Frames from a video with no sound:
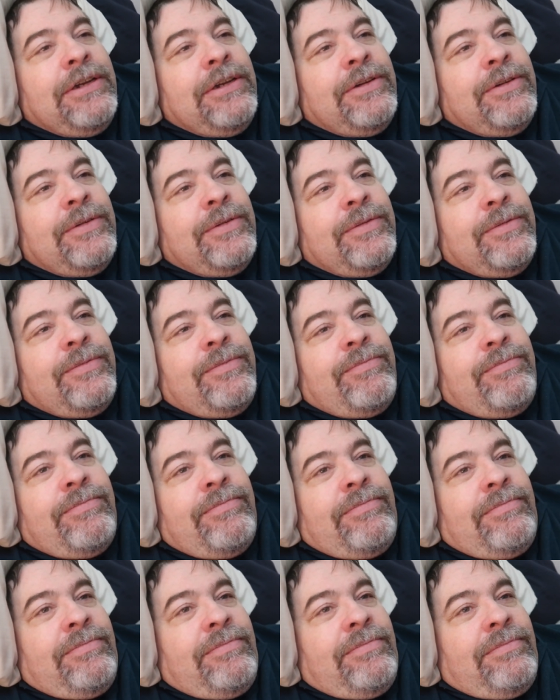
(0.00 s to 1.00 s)

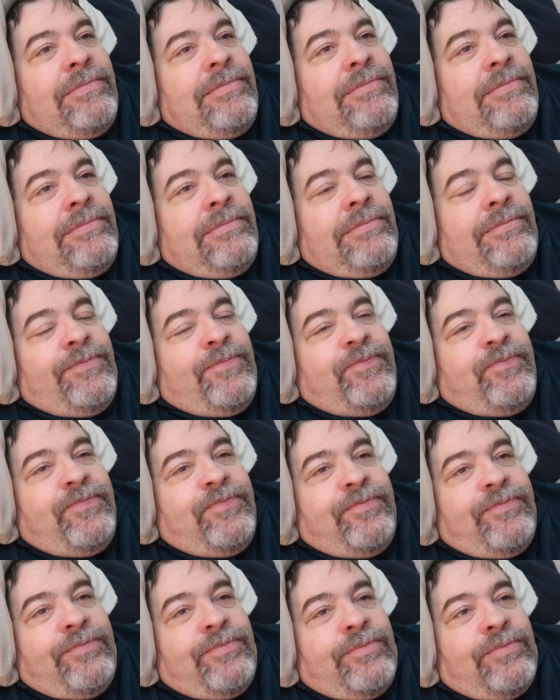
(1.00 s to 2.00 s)

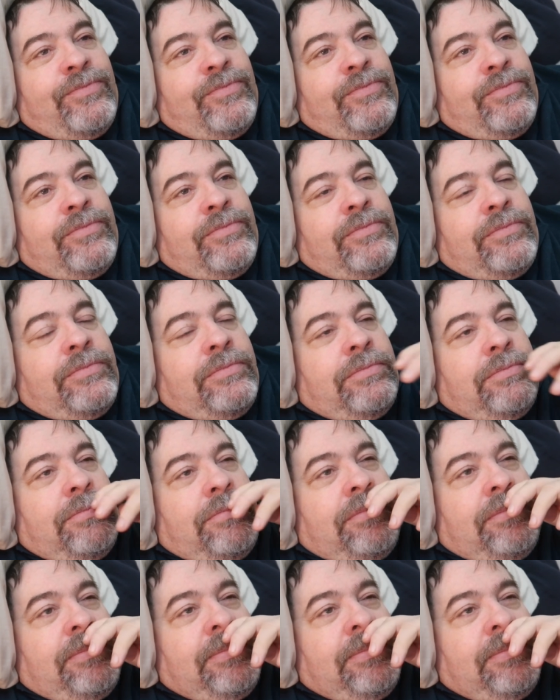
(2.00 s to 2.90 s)
[no speech]